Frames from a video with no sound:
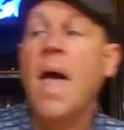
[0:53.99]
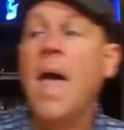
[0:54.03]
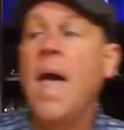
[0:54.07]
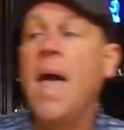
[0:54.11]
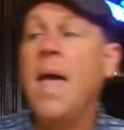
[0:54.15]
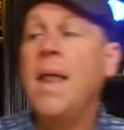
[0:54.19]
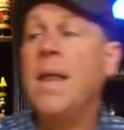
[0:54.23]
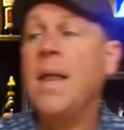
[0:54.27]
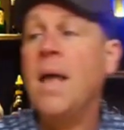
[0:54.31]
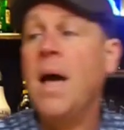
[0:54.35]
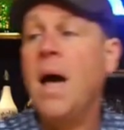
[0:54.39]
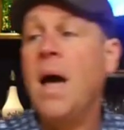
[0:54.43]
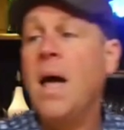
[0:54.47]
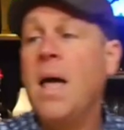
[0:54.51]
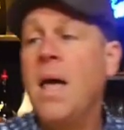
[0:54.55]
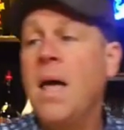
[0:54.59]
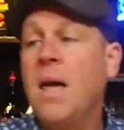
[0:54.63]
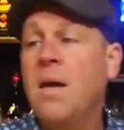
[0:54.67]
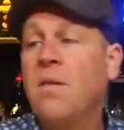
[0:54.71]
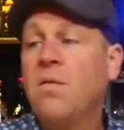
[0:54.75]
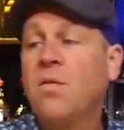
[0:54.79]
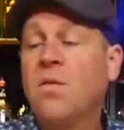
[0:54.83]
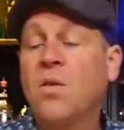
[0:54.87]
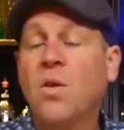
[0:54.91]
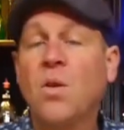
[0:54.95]
and I
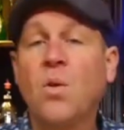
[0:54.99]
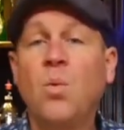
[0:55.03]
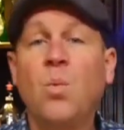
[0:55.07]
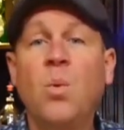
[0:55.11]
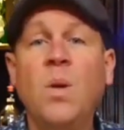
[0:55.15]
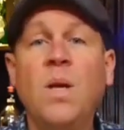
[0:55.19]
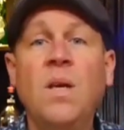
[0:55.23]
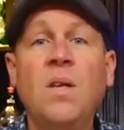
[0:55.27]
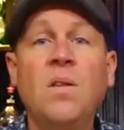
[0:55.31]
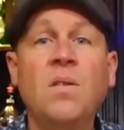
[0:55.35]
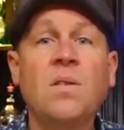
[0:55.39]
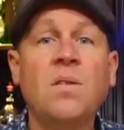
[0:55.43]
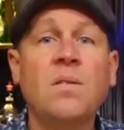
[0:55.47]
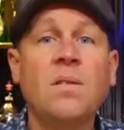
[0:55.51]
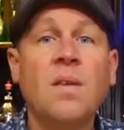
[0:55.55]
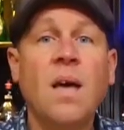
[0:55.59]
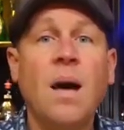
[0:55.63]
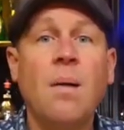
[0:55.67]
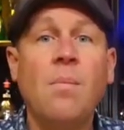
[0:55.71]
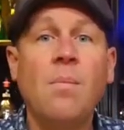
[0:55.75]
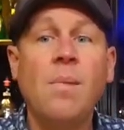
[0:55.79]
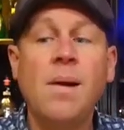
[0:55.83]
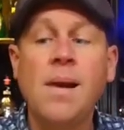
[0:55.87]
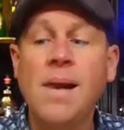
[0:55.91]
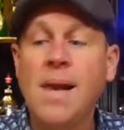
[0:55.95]
have squeezed
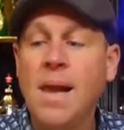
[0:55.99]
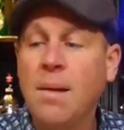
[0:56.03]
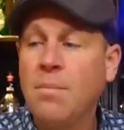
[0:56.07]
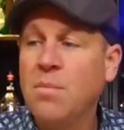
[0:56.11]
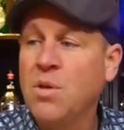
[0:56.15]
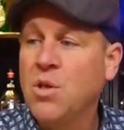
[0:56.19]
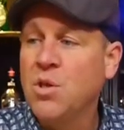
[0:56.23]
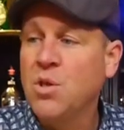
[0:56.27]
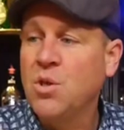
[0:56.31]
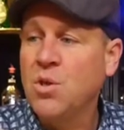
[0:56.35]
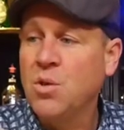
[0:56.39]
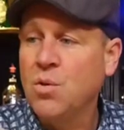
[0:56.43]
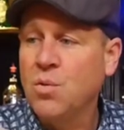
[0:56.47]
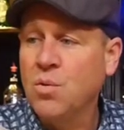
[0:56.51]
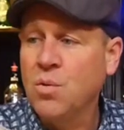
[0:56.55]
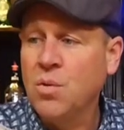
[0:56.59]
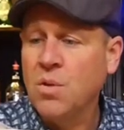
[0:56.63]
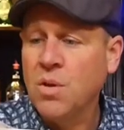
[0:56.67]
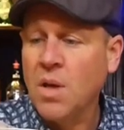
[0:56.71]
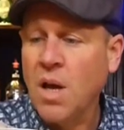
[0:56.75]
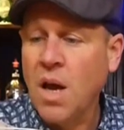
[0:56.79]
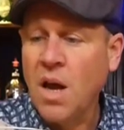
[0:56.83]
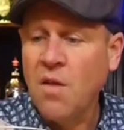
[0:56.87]
some lemon juice.